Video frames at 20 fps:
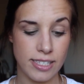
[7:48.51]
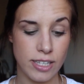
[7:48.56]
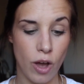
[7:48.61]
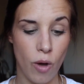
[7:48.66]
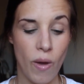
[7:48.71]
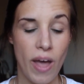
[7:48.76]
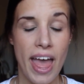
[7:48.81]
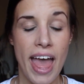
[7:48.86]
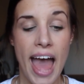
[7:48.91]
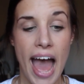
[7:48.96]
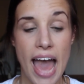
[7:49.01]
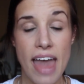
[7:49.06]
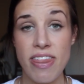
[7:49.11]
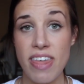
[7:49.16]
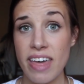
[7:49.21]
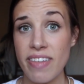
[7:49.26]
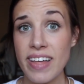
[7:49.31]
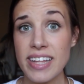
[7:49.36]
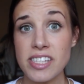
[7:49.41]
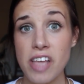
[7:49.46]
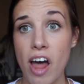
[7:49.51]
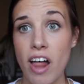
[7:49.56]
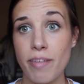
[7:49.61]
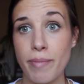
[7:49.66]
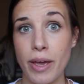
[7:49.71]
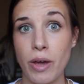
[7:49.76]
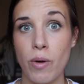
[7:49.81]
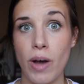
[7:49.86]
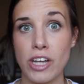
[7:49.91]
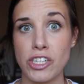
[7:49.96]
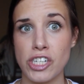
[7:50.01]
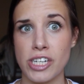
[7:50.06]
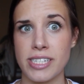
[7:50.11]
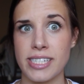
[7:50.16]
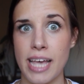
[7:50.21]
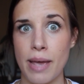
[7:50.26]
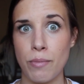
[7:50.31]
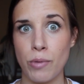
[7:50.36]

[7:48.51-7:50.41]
So I think that's all of my questions.